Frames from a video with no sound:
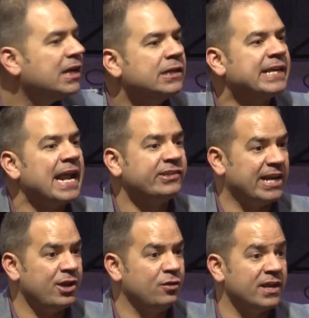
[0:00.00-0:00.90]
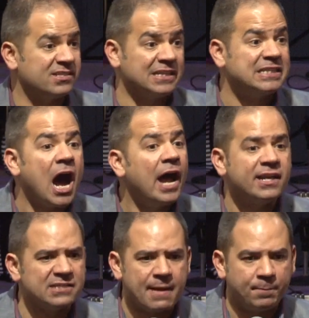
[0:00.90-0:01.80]
Can I tell you this? God
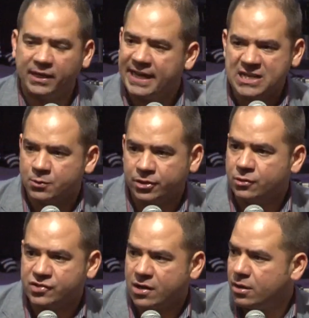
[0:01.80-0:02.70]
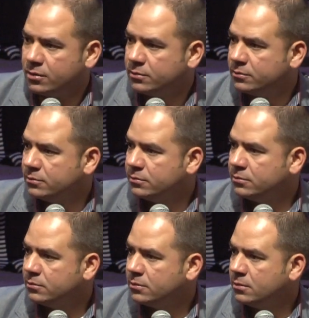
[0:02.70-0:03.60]
is not pleased with you, sir.
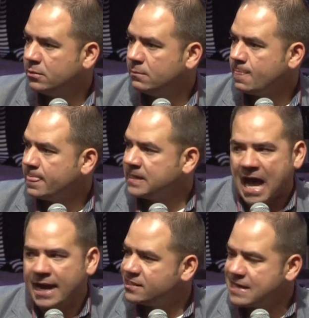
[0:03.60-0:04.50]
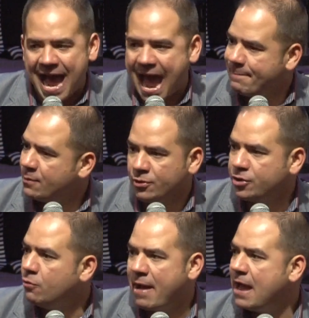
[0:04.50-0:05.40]
God is not happy with
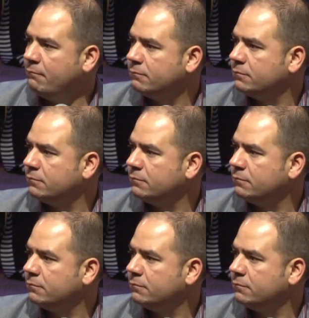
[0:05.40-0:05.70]
you, ma'am.